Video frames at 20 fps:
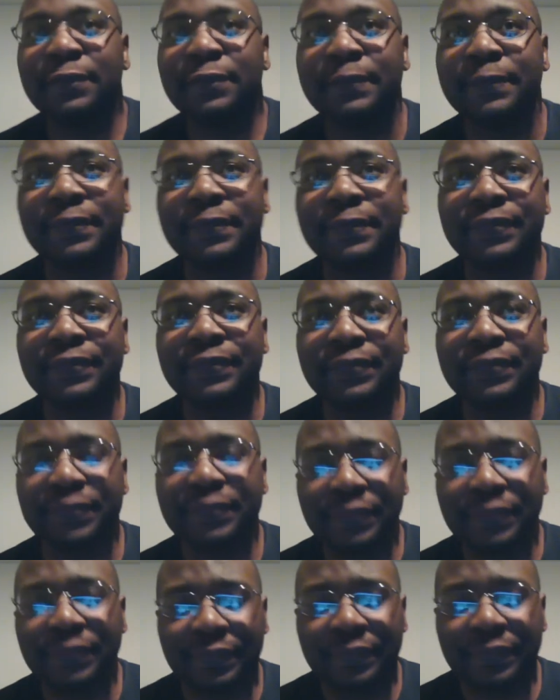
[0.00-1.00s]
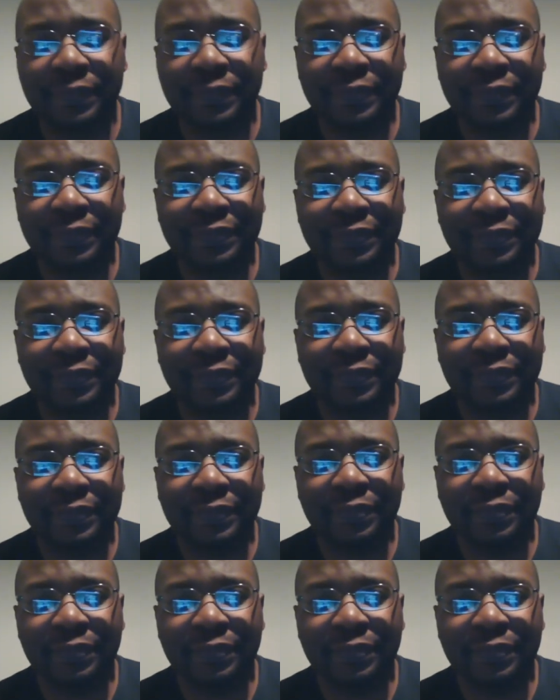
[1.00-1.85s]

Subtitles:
(no one is talking)